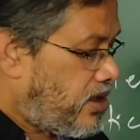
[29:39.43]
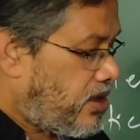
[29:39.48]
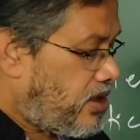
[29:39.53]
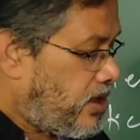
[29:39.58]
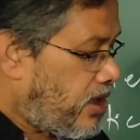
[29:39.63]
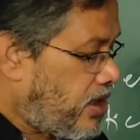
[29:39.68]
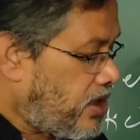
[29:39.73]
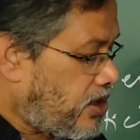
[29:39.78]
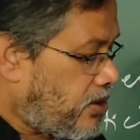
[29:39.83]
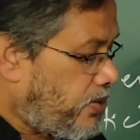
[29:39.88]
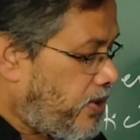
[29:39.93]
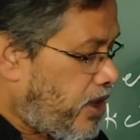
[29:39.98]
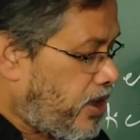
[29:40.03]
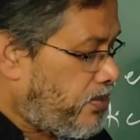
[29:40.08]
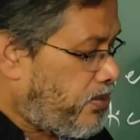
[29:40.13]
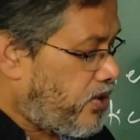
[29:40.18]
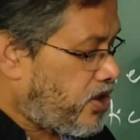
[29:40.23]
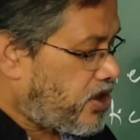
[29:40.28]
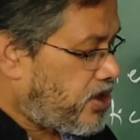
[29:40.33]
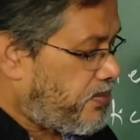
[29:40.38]
transfer
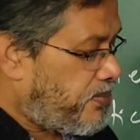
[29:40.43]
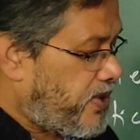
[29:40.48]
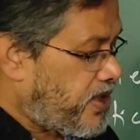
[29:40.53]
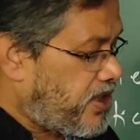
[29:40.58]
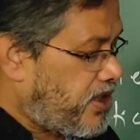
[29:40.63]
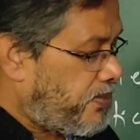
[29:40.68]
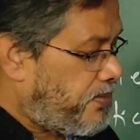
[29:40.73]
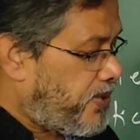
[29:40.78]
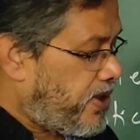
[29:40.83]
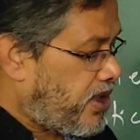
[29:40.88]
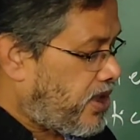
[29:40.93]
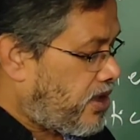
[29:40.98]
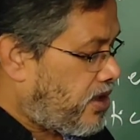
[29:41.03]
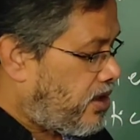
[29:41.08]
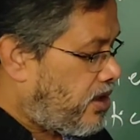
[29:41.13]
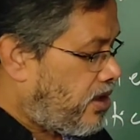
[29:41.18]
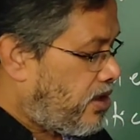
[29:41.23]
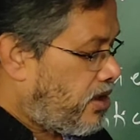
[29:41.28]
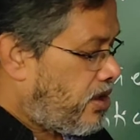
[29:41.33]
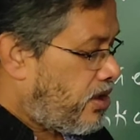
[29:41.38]
for specific
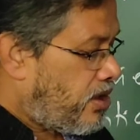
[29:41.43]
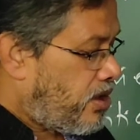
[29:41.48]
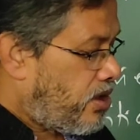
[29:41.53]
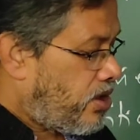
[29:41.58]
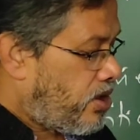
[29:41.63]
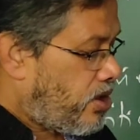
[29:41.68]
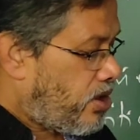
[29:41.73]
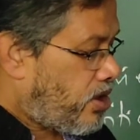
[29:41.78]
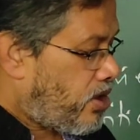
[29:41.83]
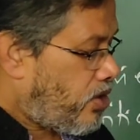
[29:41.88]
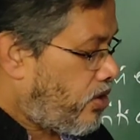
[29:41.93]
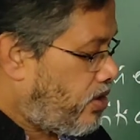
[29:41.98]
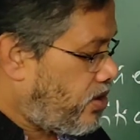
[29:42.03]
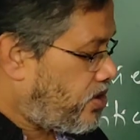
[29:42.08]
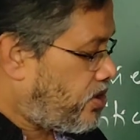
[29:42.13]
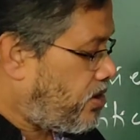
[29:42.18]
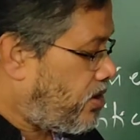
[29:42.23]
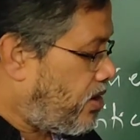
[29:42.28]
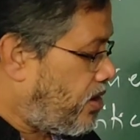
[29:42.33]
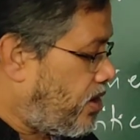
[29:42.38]

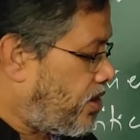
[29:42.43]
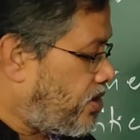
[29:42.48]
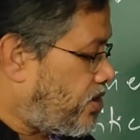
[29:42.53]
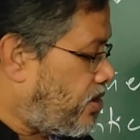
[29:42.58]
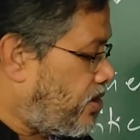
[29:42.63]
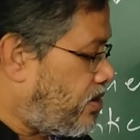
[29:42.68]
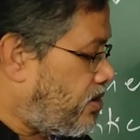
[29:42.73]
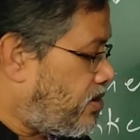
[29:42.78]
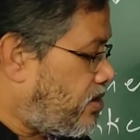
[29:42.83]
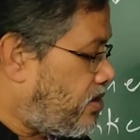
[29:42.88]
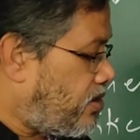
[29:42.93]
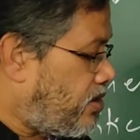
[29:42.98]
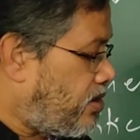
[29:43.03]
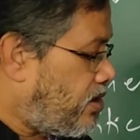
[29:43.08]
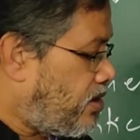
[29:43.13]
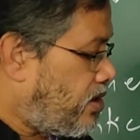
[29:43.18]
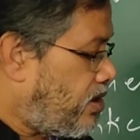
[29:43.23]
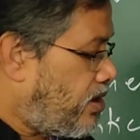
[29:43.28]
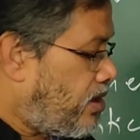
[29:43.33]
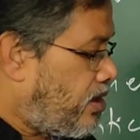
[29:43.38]
considerations,
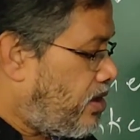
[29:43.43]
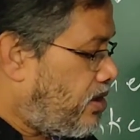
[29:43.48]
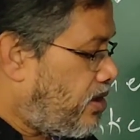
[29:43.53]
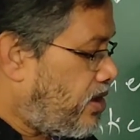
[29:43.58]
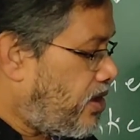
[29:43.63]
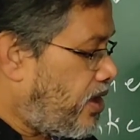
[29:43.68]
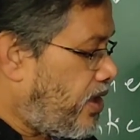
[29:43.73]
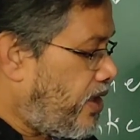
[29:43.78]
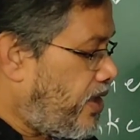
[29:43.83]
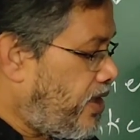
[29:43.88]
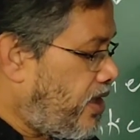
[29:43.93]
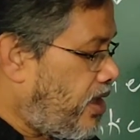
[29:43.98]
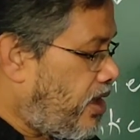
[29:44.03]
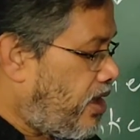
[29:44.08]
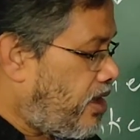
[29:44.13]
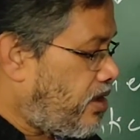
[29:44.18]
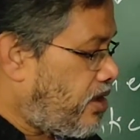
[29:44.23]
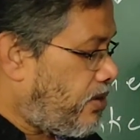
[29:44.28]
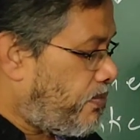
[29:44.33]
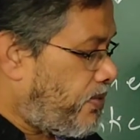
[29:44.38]
the area
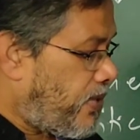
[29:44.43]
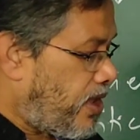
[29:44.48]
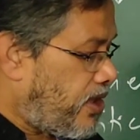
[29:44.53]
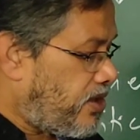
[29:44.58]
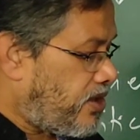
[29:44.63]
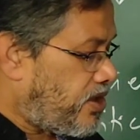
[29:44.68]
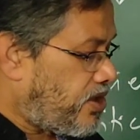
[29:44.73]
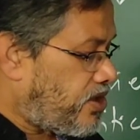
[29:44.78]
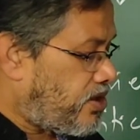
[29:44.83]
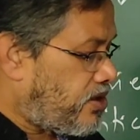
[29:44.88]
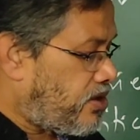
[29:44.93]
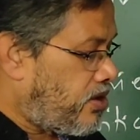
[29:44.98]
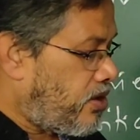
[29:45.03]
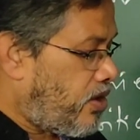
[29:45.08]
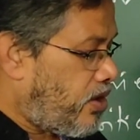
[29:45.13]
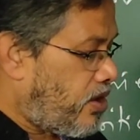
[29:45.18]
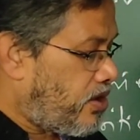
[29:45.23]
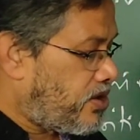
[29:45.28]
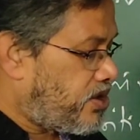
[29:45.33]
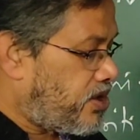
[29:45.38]
under plantation,
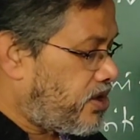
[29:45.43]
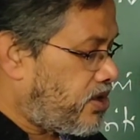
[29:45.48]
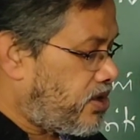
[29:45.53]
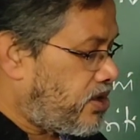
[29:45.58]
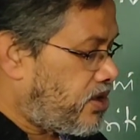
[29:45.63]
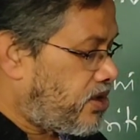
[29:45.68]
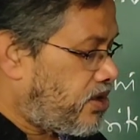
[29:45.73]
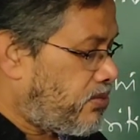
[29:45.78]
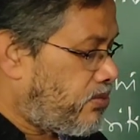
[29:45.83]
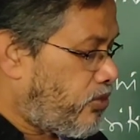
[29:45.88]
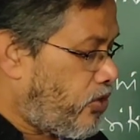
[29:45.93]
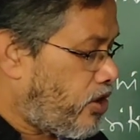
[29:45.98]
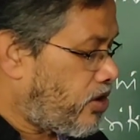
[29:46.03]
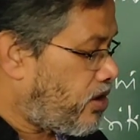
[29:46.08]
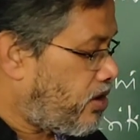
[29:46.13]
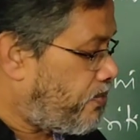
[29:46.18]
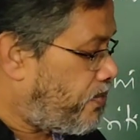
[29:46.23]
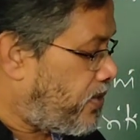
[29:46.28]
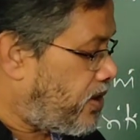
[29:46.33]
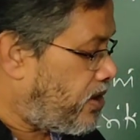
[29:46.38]
orchards,
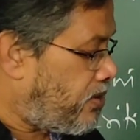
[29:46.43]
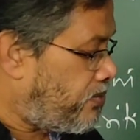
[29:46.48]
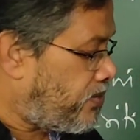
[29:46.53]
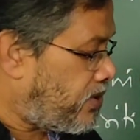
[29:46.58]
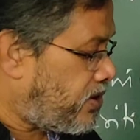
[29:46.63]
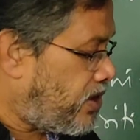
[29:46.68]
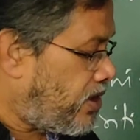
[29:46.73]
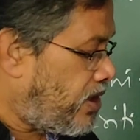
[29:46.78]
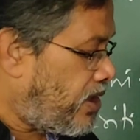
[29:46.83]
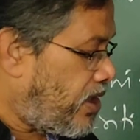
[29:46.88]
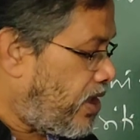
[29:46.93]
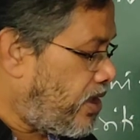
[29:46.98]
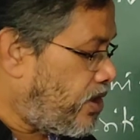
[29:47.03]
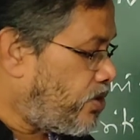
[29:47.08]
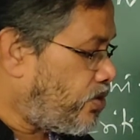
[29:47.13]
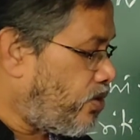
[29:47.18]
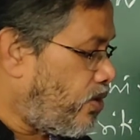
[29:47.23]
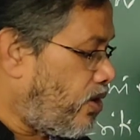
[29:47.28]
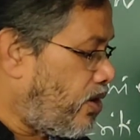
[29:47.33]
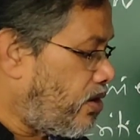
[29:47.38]
water palms and
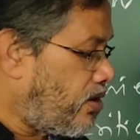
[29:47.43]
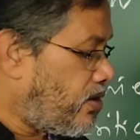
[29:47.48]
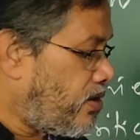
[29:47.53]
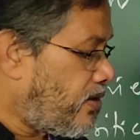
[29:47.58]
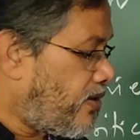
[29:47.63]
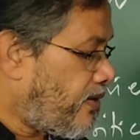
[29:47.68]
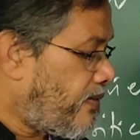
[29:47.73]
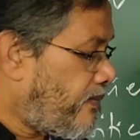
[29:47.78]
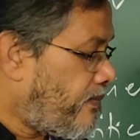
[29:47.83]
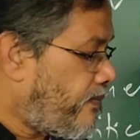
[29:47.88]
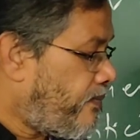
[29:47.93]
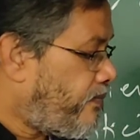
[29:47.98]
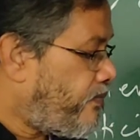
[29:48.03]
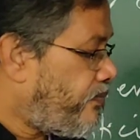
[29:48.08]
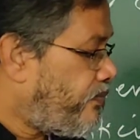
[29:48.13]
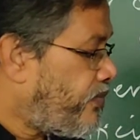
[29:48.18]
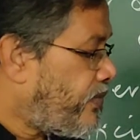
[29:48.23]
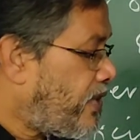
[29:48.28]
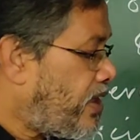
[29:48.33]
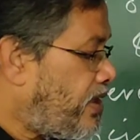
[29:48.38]
so on.
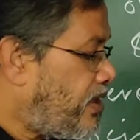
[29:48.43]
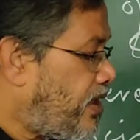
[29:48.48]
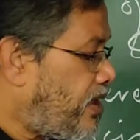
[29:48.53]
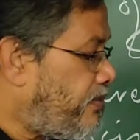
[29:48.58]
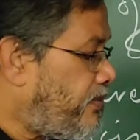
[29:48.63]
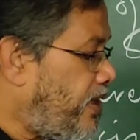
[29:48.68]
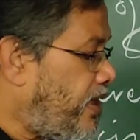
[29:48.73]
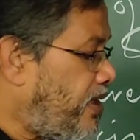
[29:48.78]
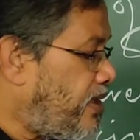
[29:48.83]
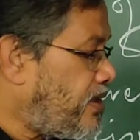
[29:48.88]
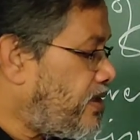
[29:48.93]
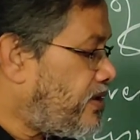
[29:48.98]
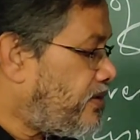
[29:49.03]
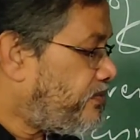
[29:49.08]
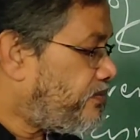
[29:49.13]
That means,